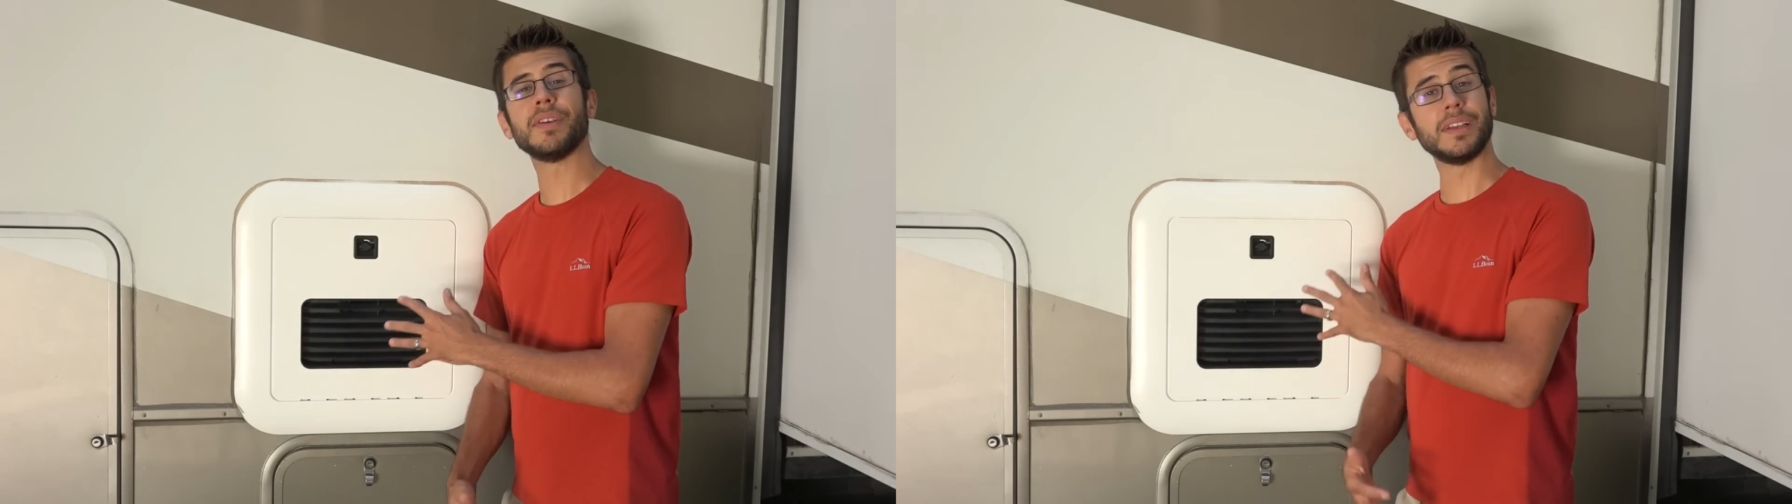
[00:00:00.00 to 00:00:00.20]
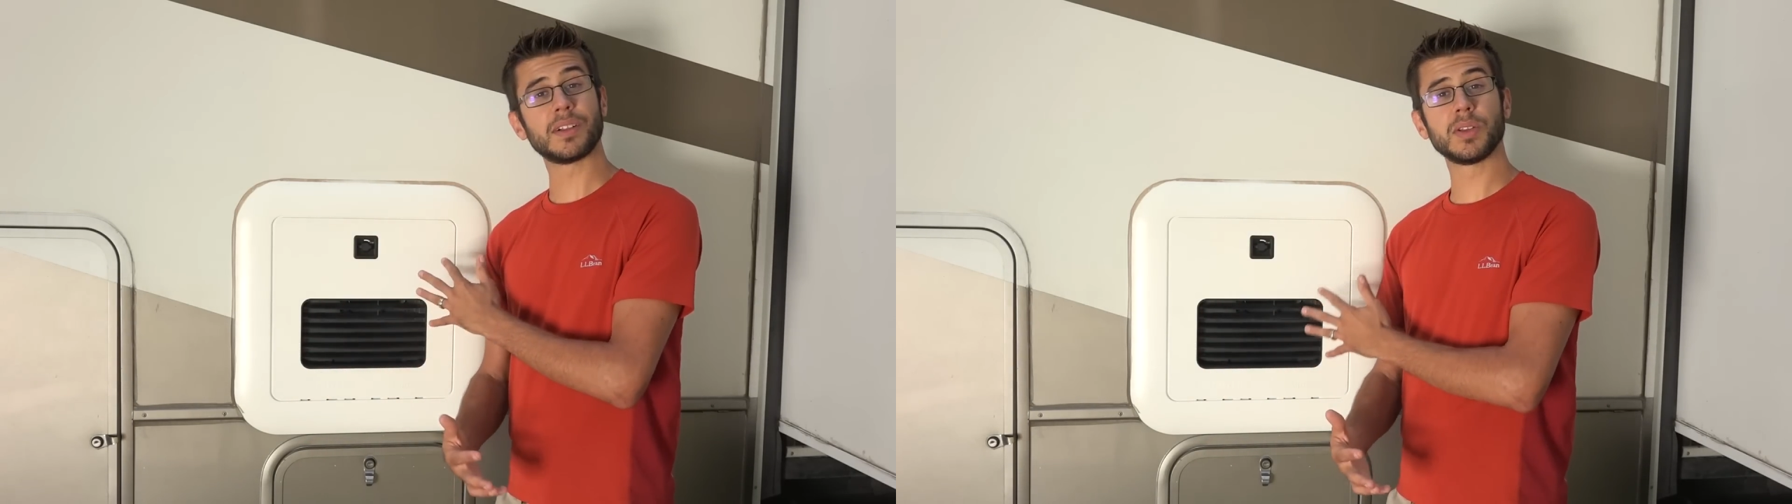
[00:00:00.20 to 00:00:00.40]

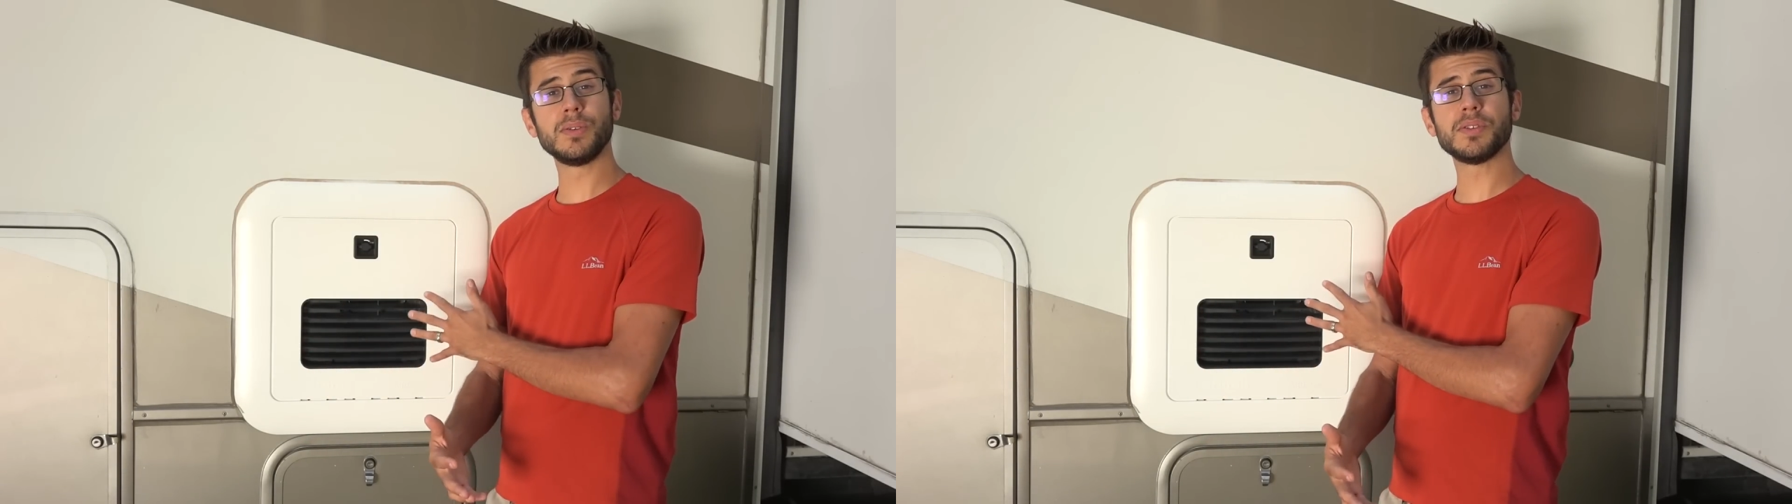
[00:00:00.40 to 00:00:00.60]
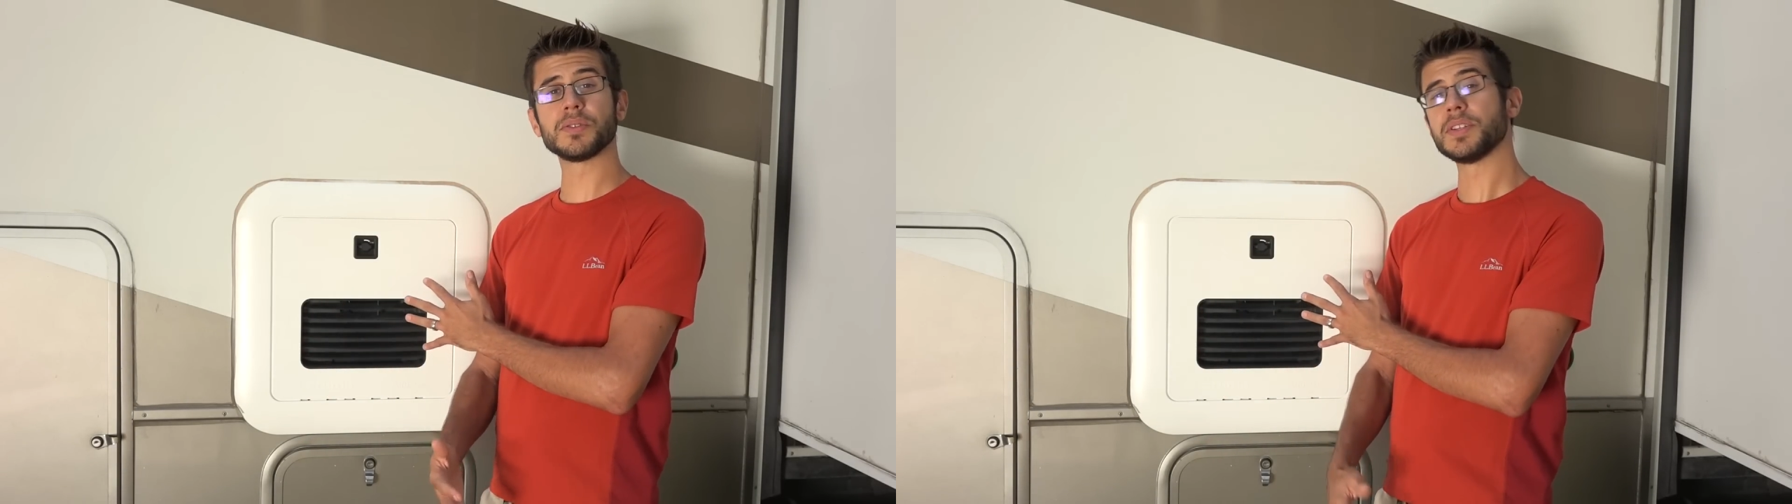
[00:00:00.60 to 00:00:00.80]

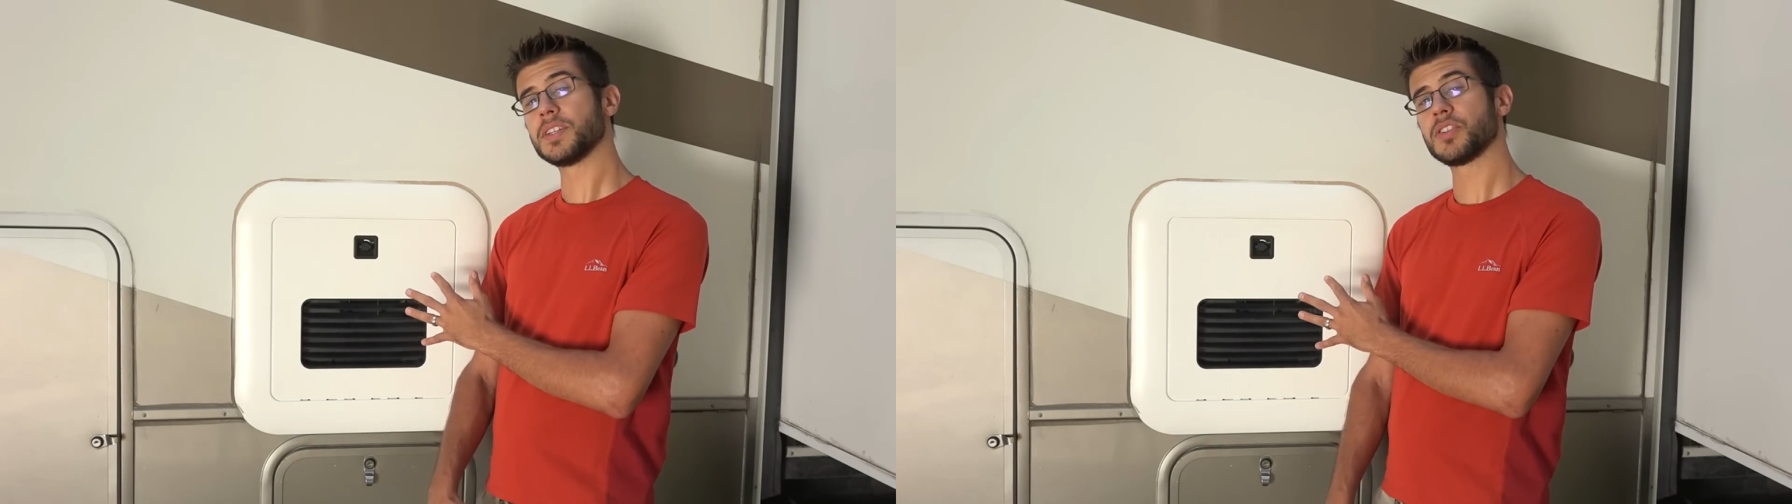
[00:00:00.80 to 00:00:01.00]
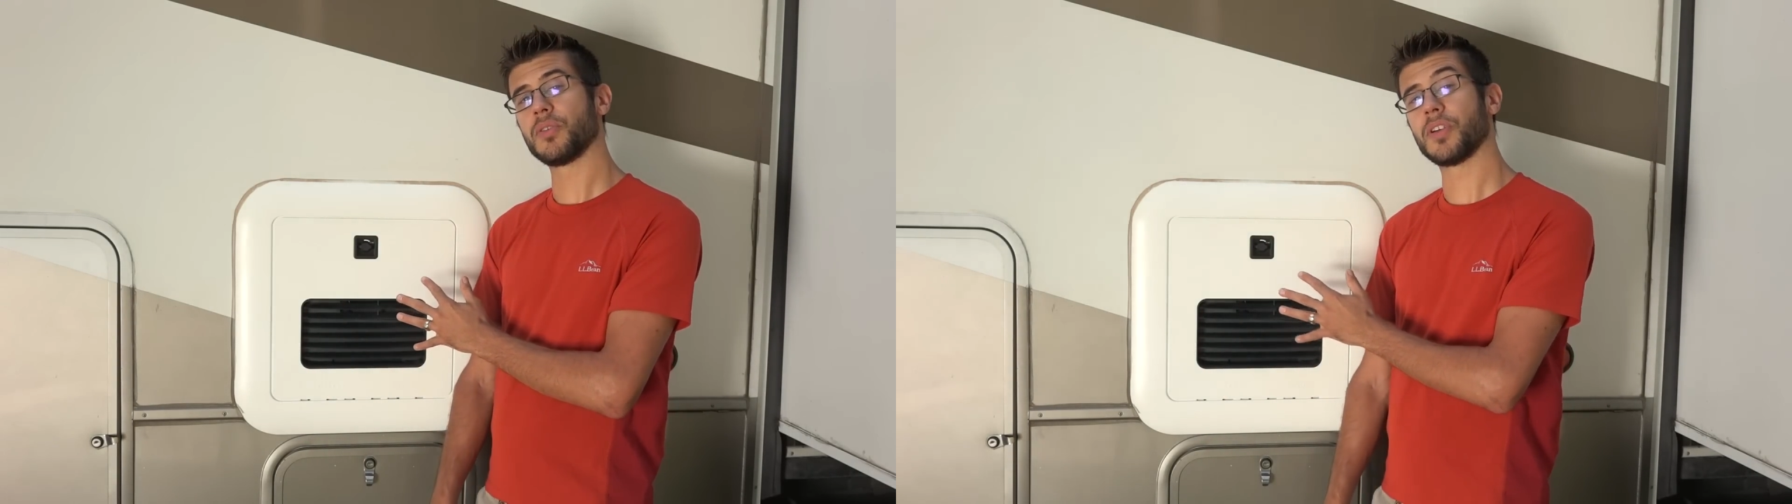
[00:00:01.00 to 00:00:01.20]
includes those
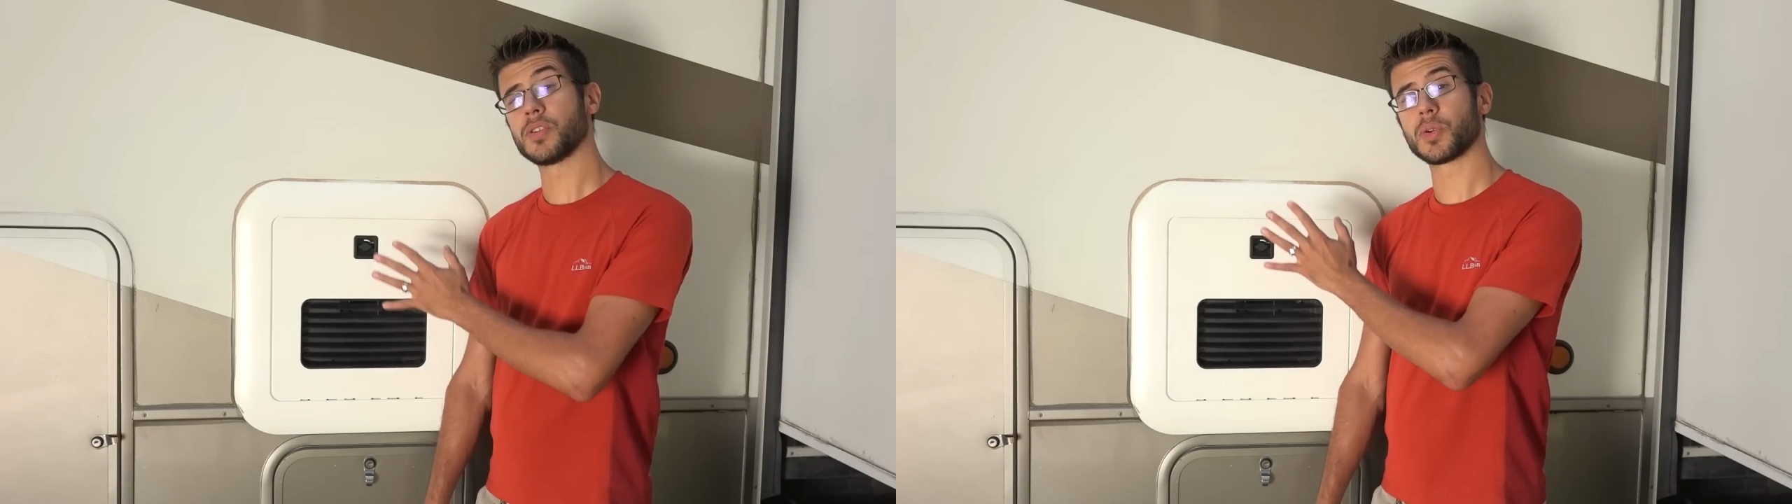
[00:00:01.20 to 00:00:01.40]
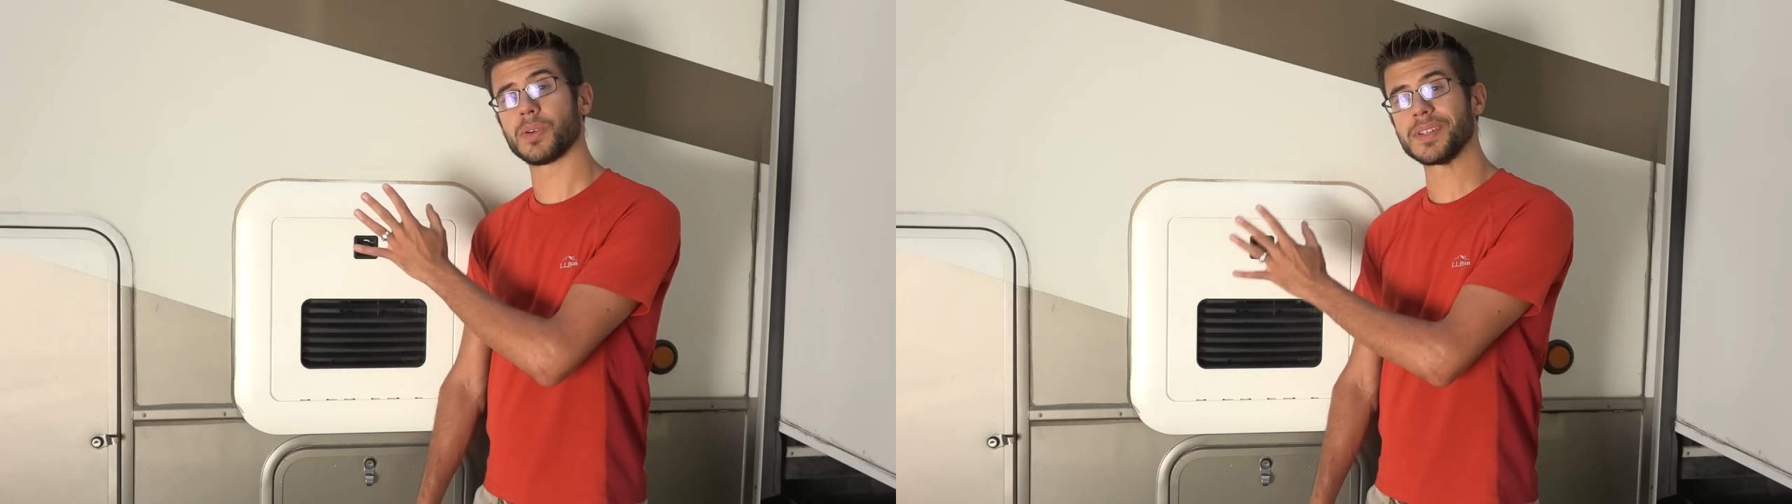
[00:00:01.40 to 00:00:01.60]
additional
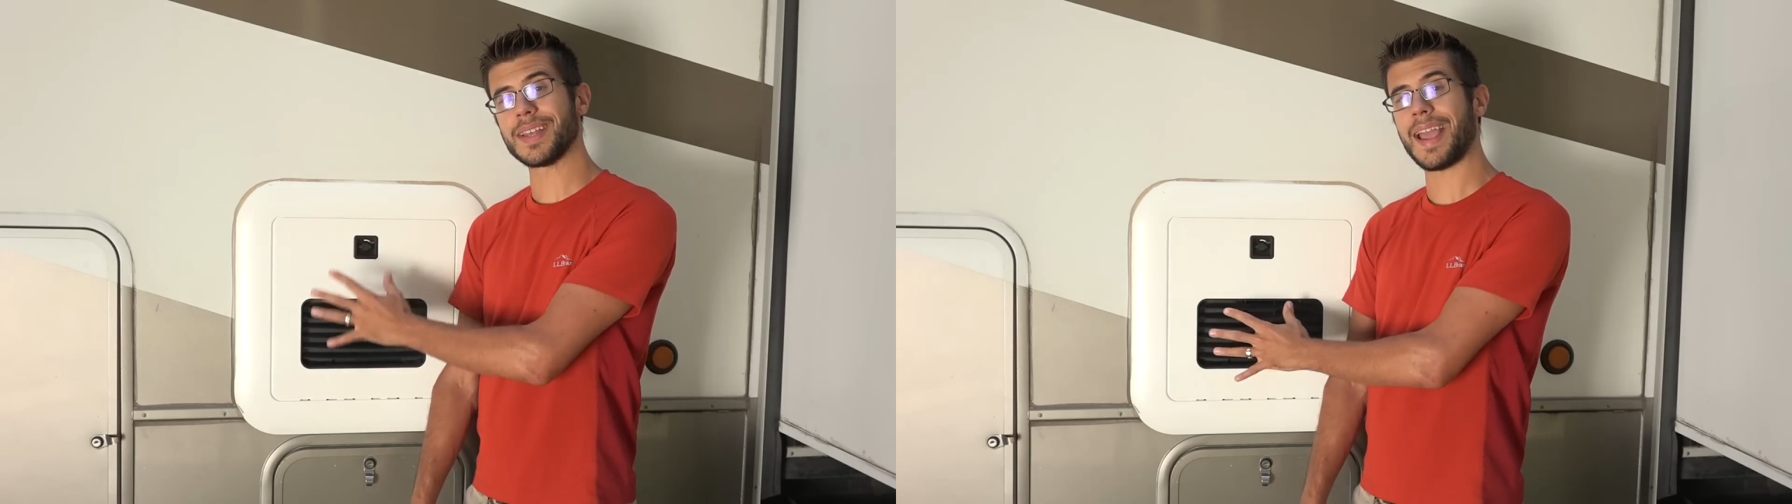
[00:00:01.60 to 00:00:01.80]
controls